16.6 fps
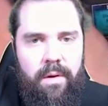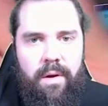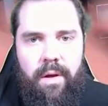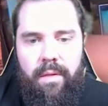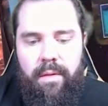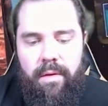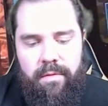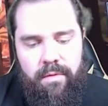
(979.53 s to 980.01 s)

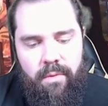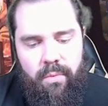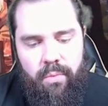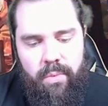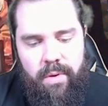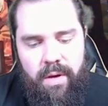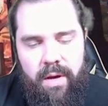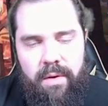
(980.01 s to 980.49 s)
and let's see
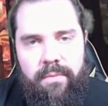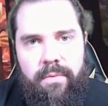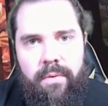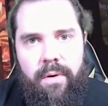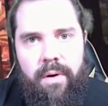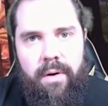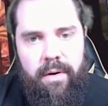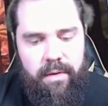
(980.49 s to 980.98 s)
what we got
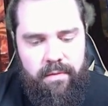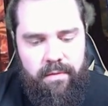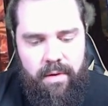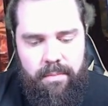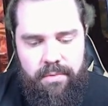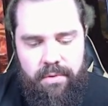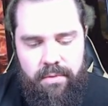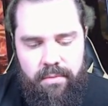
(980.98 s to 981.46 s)
for our
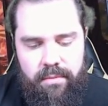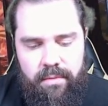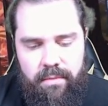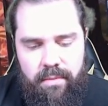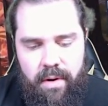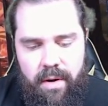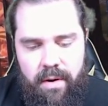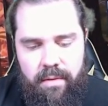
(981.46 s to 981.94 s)
exceptionals
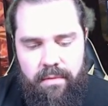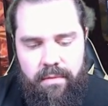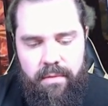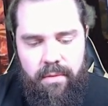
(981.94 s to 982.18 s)
and rares.